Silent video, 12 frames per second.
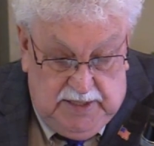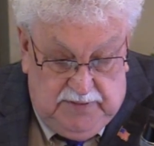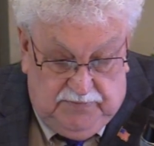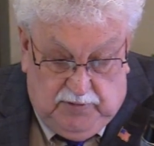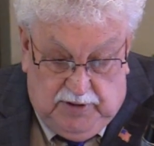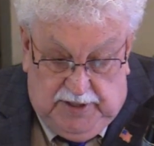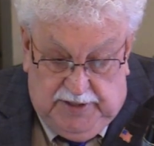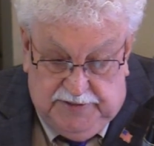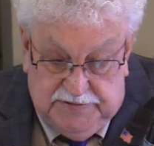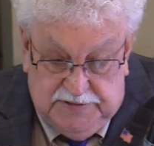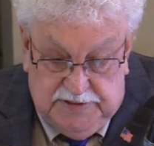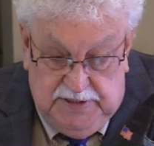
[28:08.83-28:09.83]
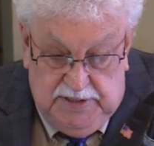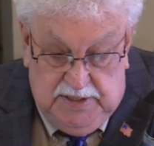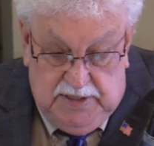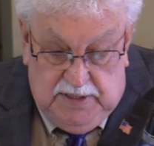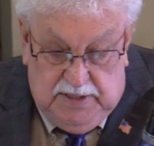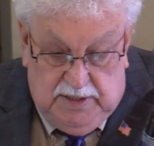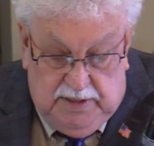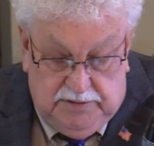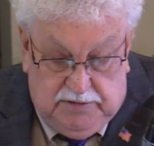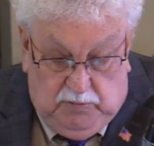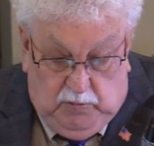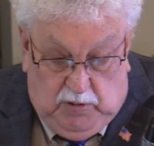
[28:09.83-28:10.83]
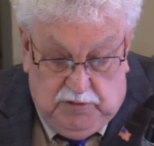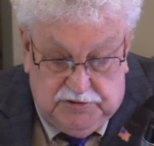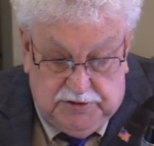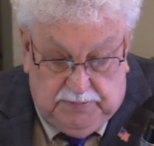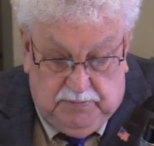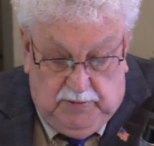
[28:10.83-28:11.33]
for us uh, to worship.